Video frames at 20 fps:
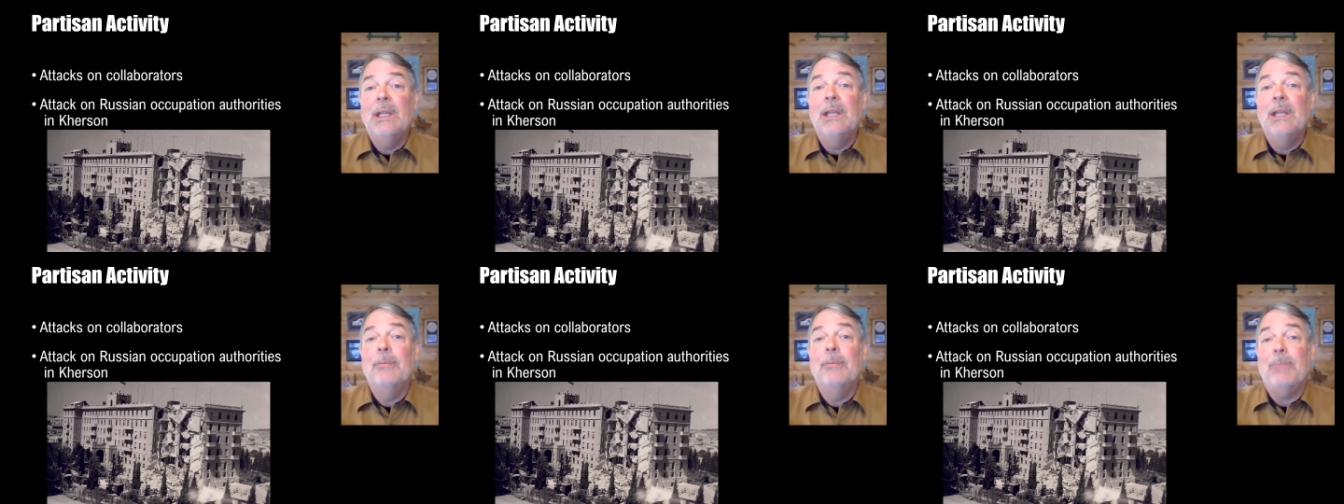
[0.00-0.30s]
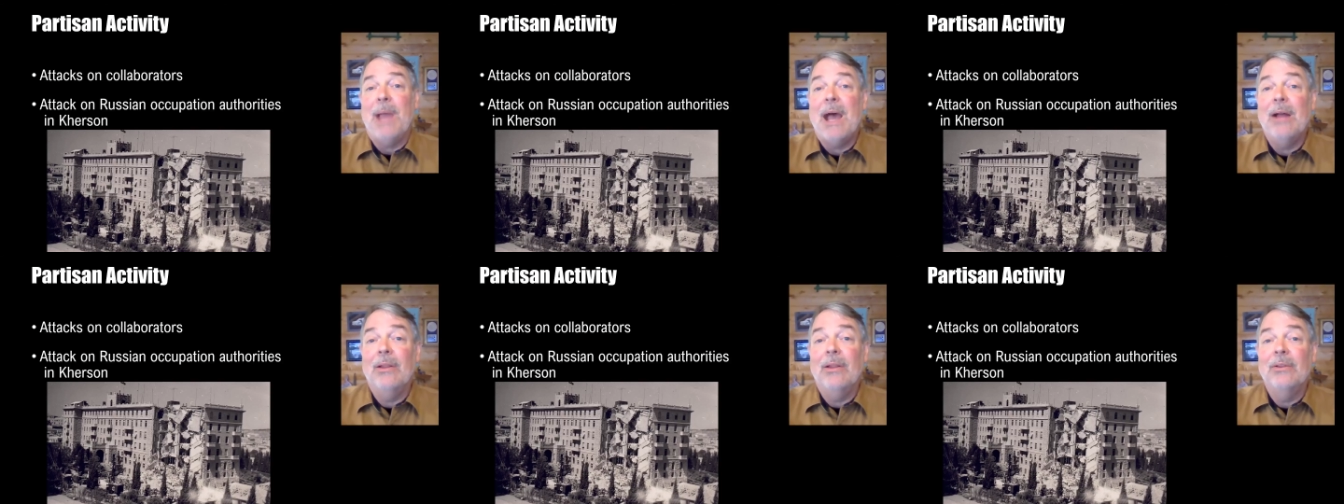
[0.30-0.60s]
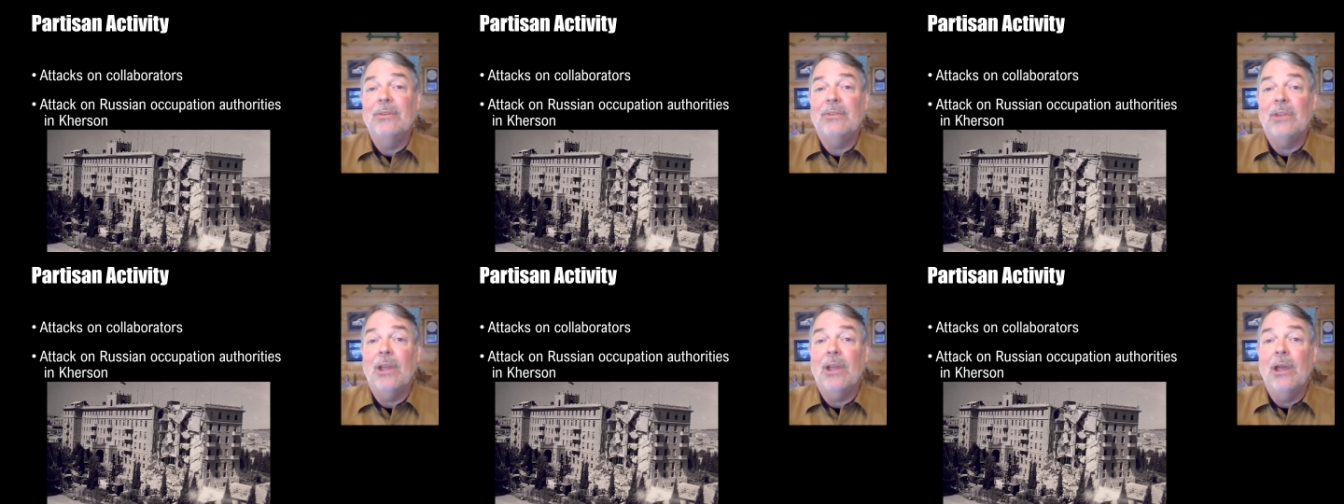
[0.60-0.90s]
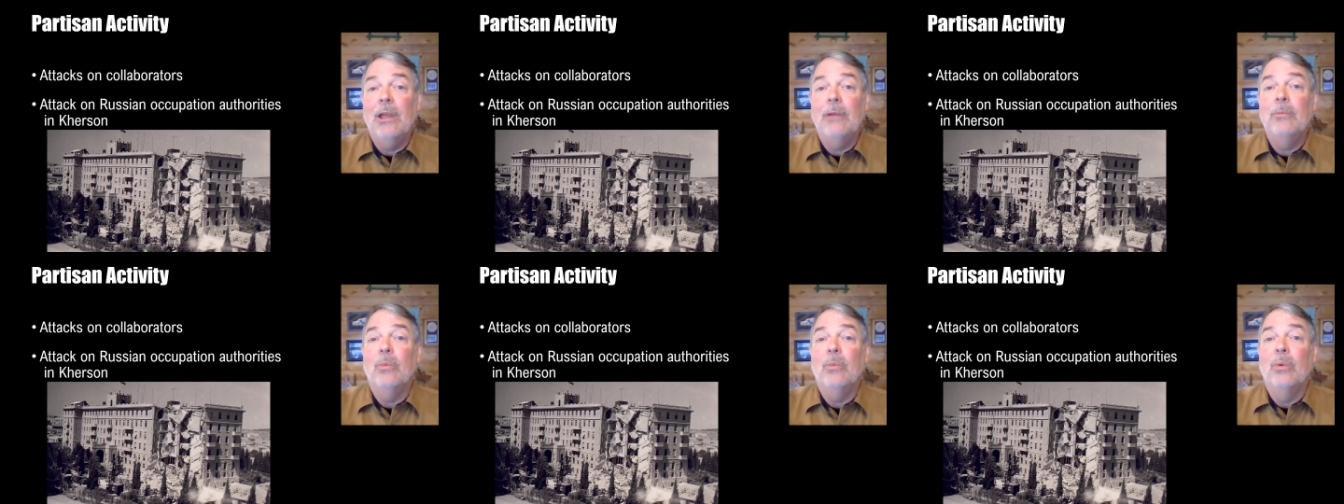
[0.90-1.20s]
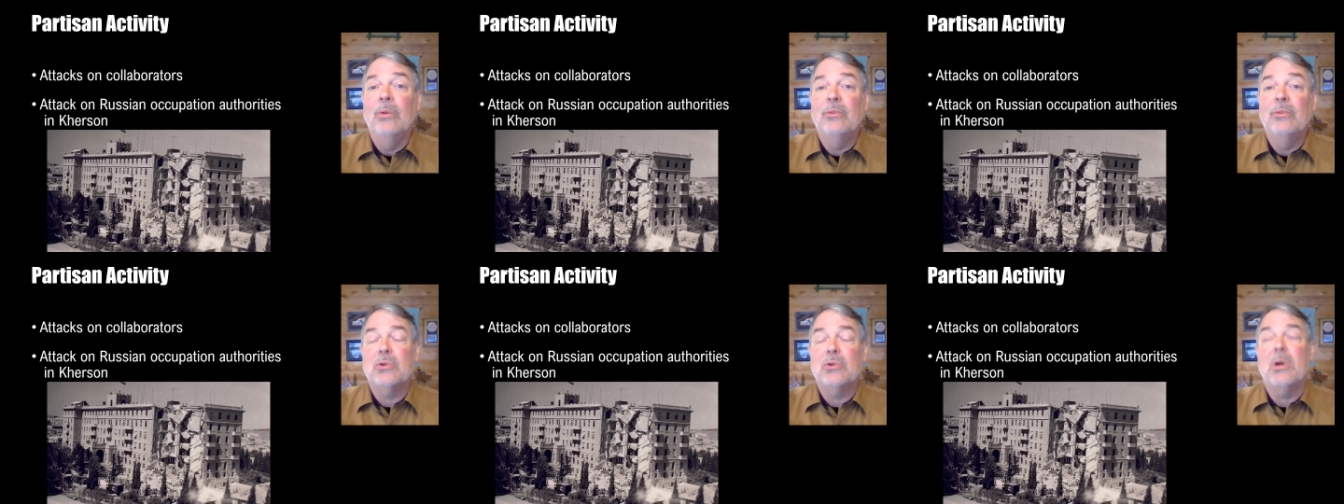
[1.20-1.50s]
in Palestine
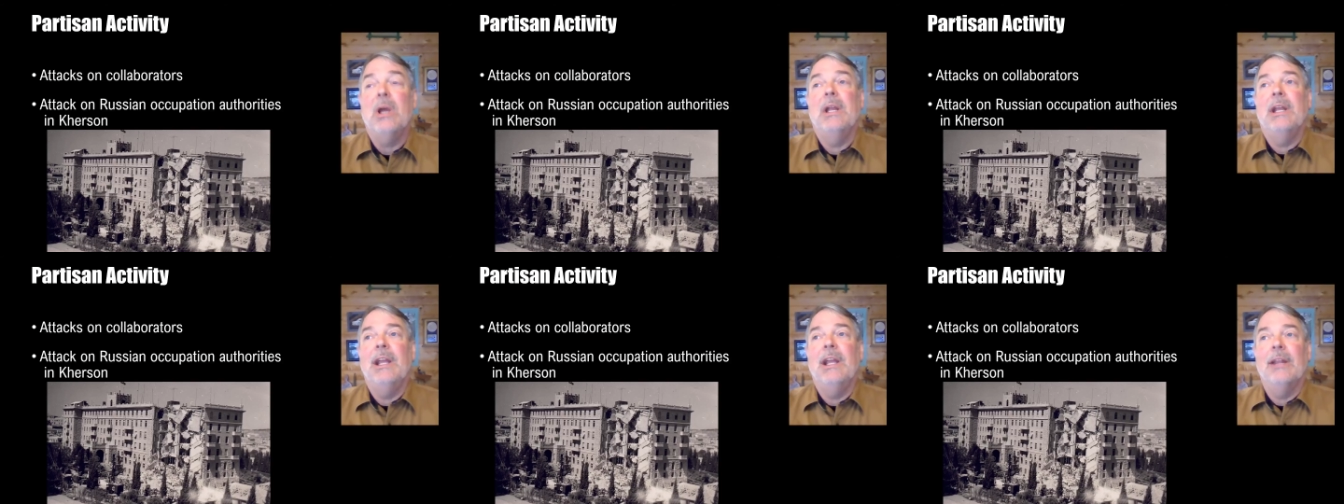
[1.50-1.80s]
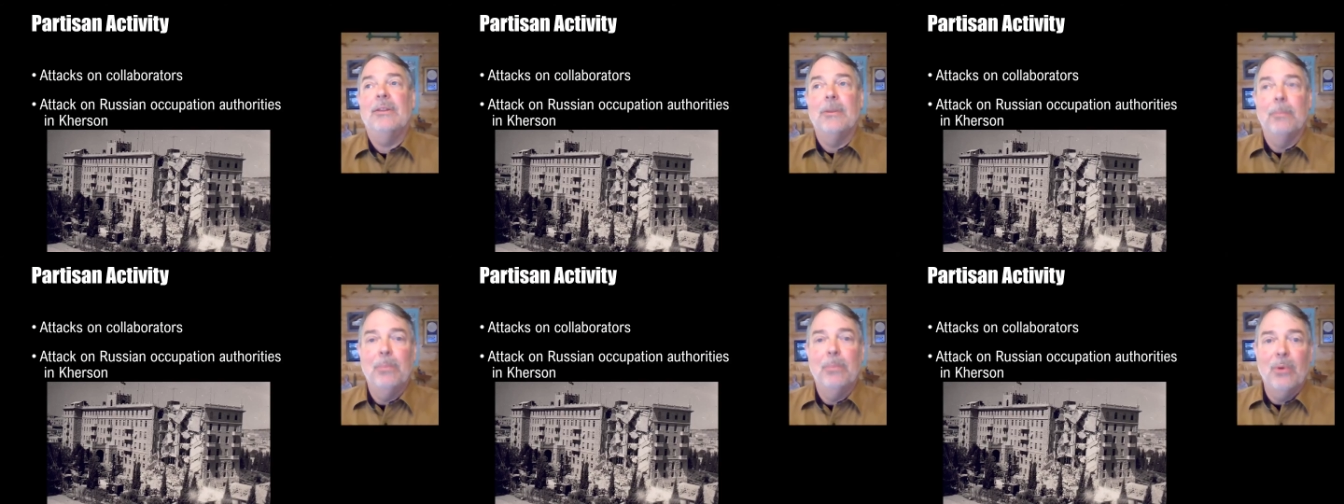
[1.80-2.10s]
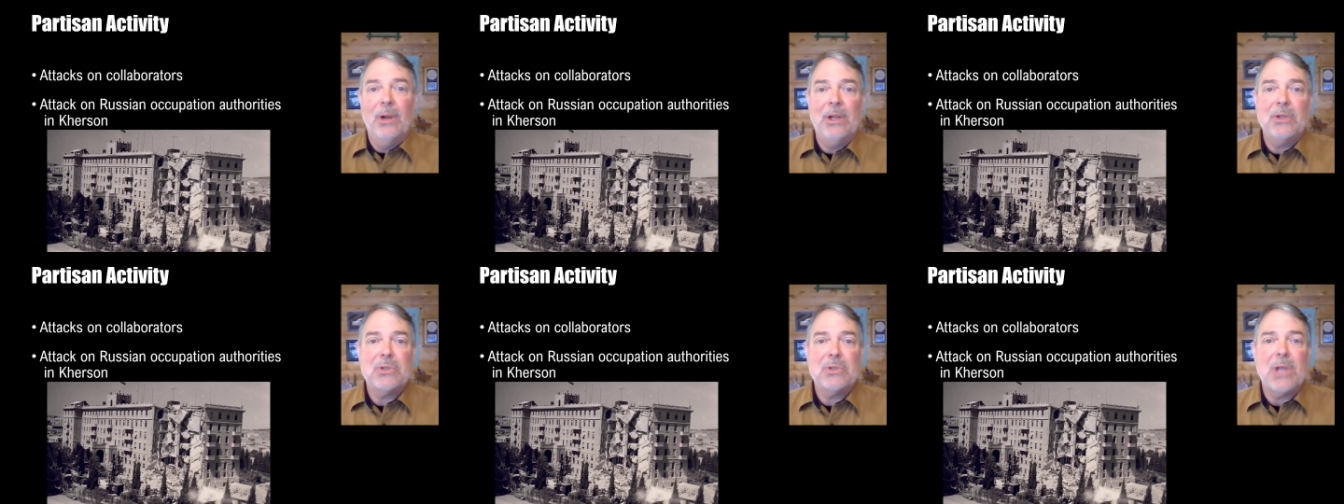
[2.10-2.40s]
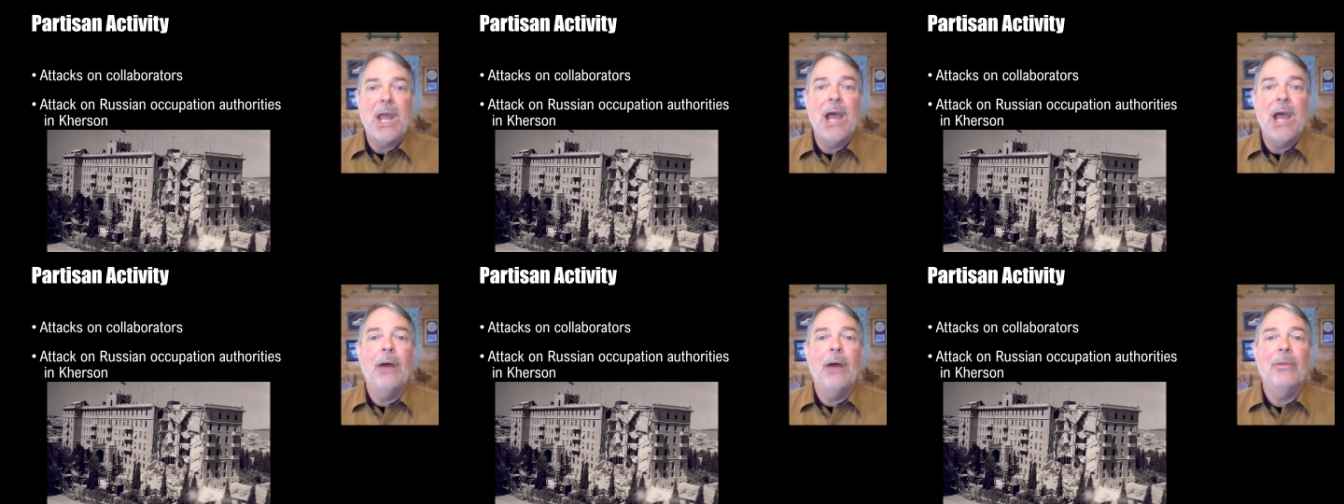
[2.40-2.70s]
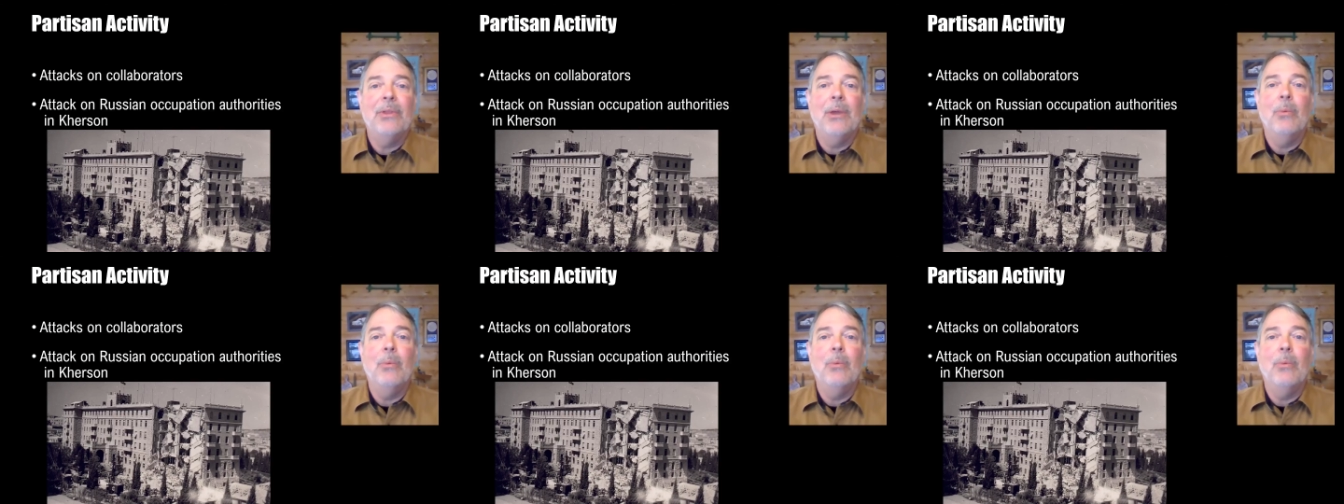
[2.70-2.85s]
was trying to get the British out.